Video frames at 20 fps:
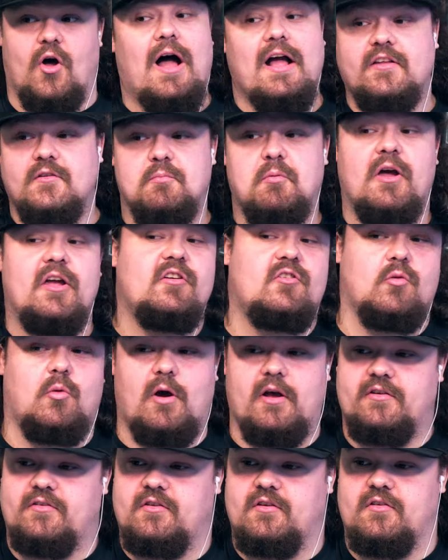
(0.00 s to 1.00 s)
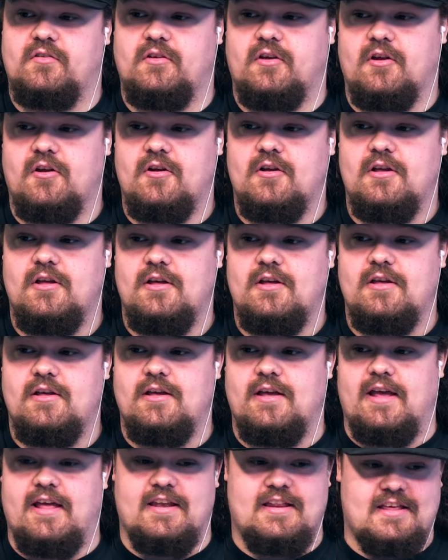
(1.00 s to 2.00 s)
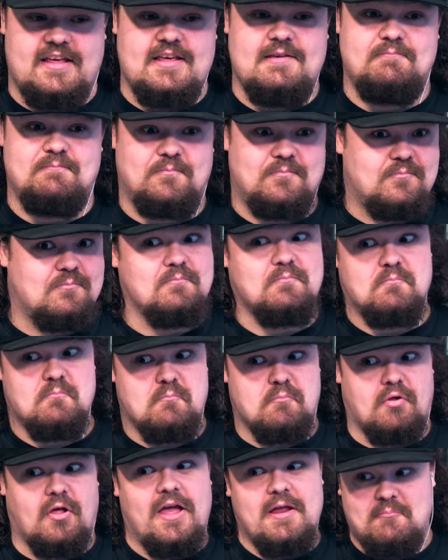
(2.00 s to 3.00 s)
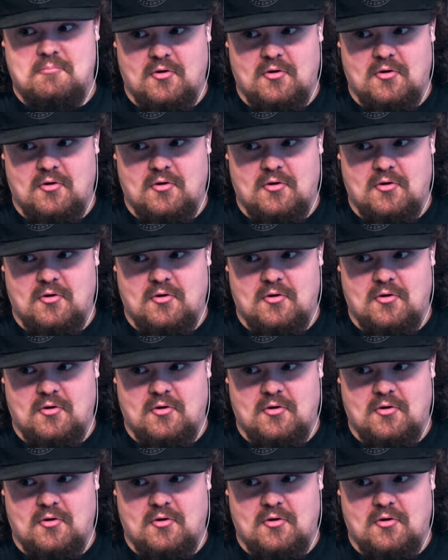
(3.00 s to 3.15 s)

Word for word: Lions played twice this year, and he played